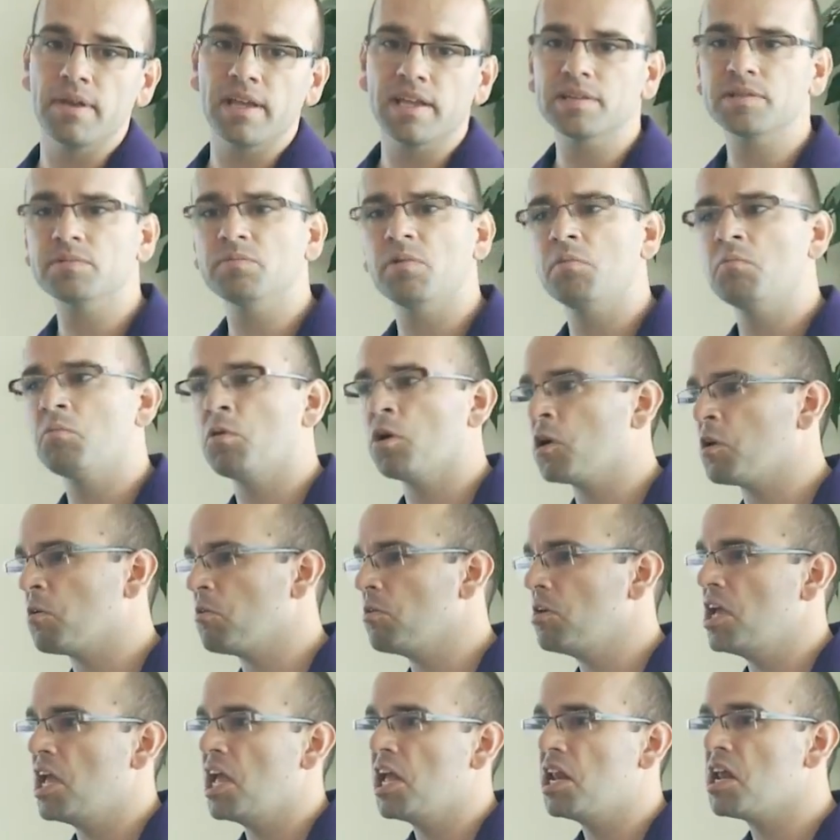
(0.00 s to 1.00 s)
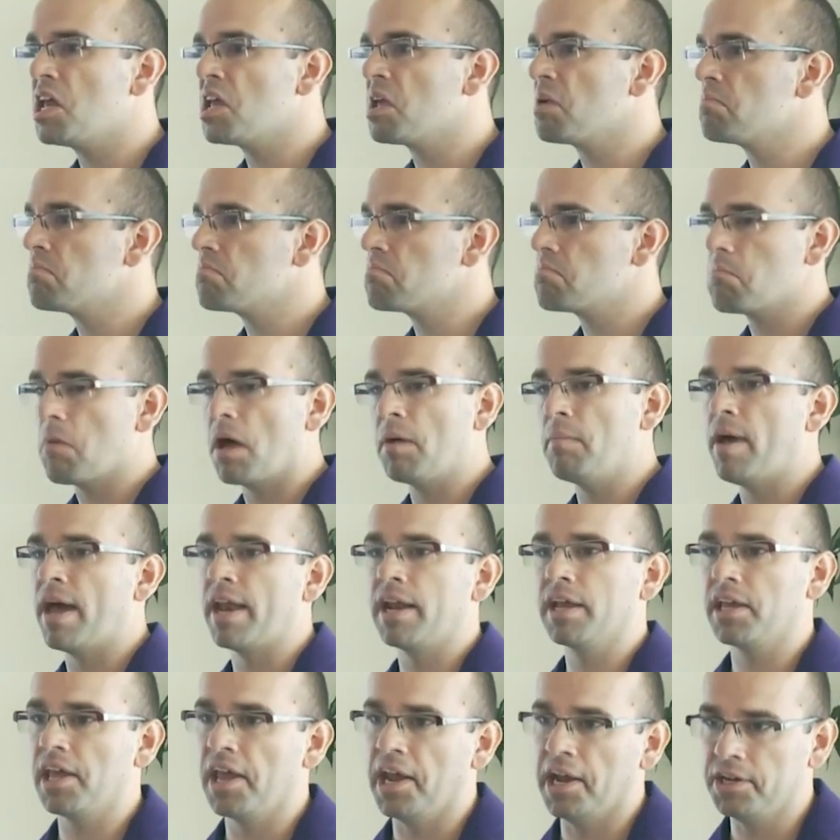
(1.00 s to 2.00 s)
Because when we're creating a
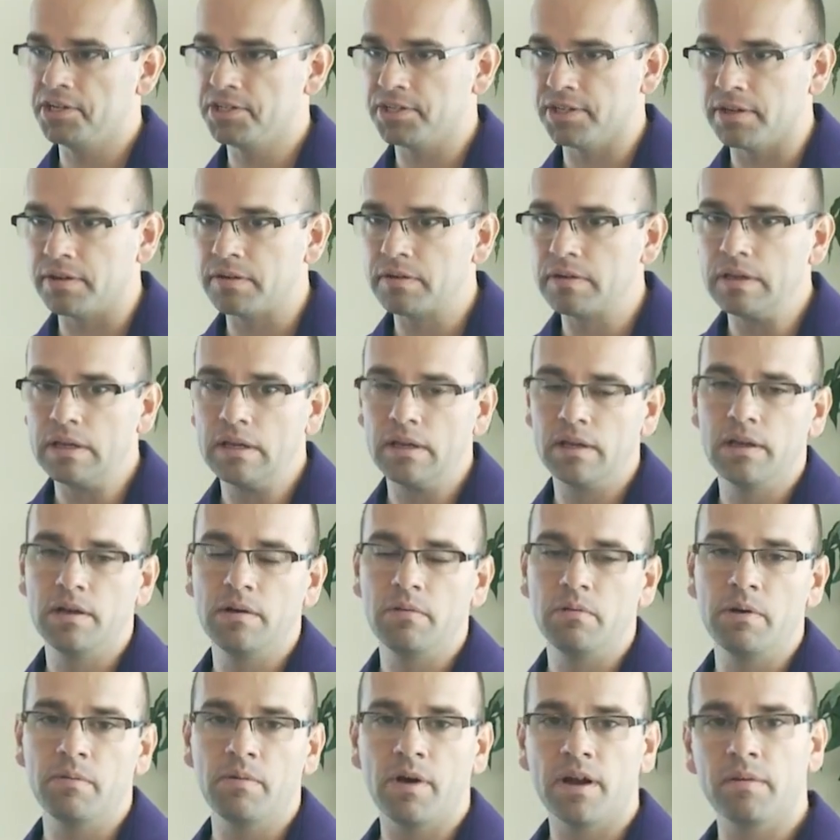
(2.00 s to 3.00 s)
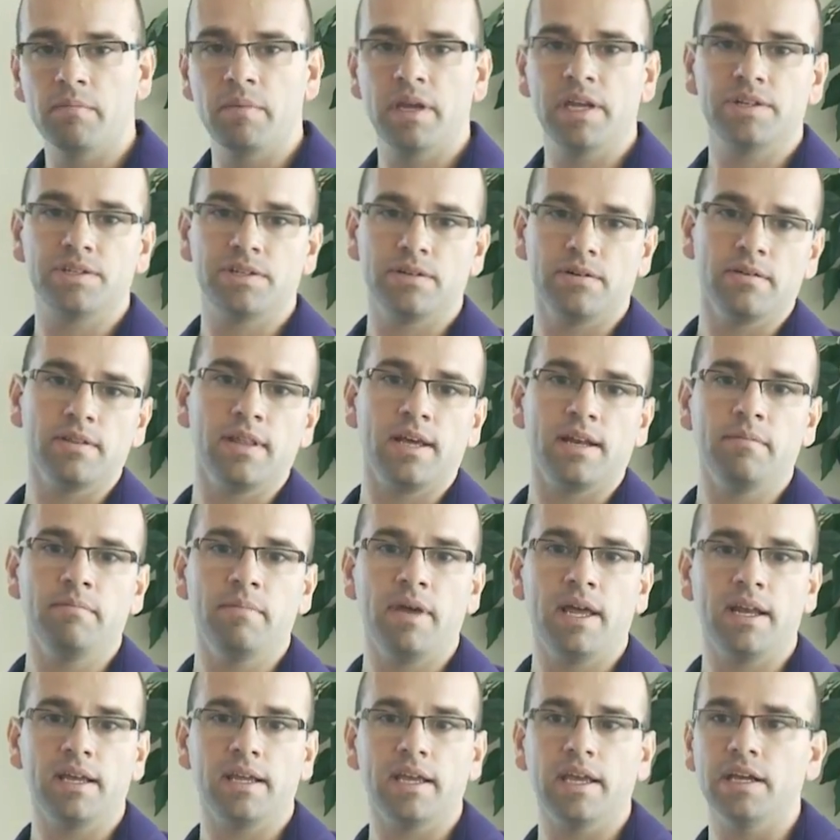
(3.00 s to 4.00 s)
medication, we want to make sure that a
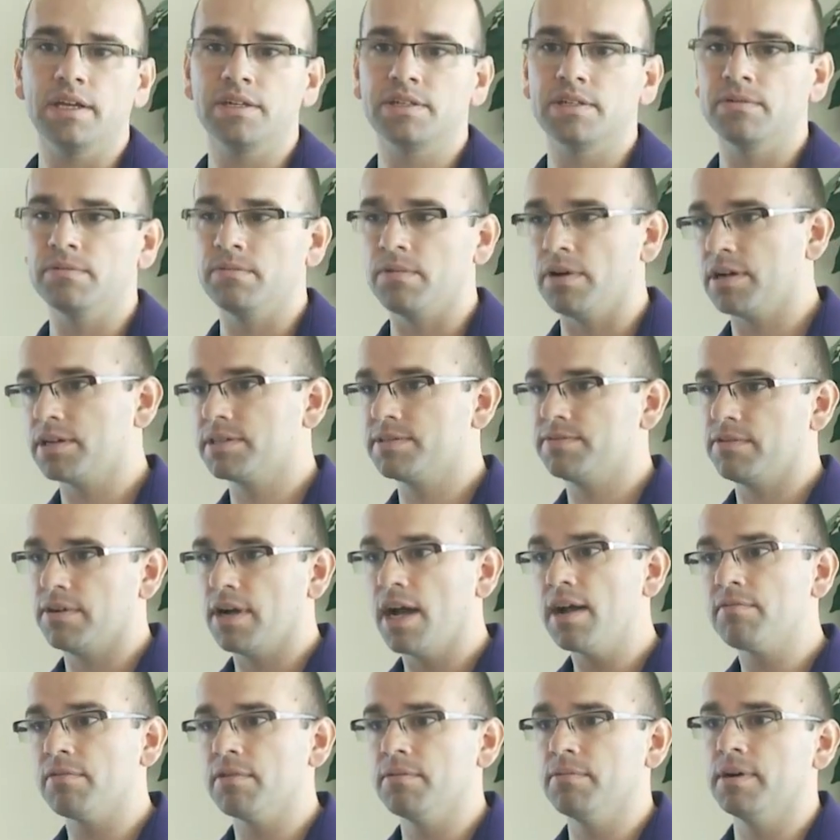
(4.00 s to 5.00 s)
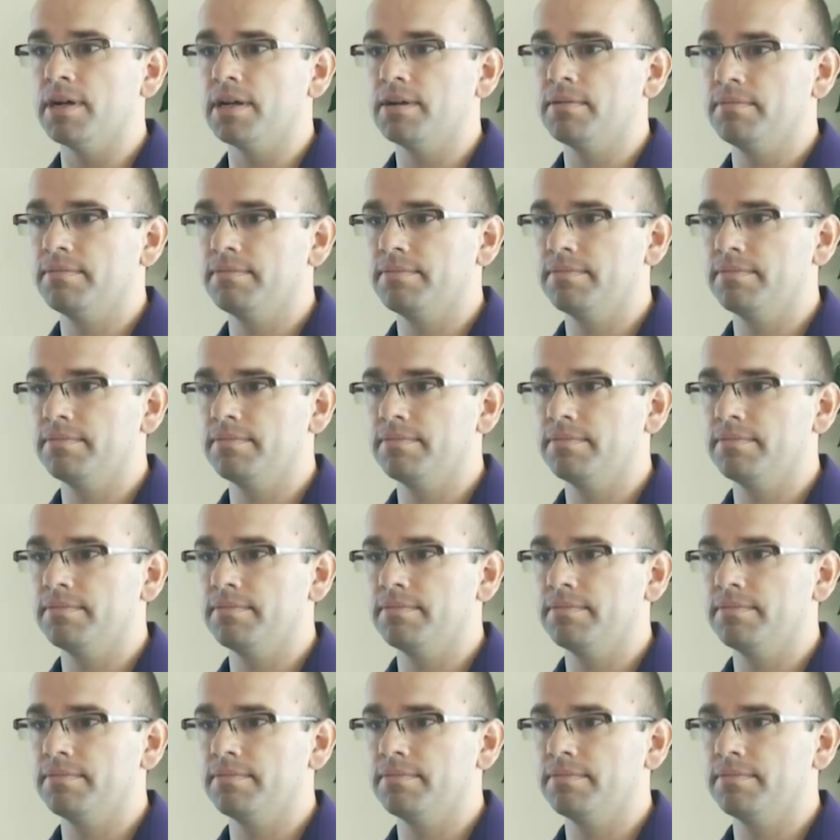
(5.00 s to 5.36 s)
medication works for everyone.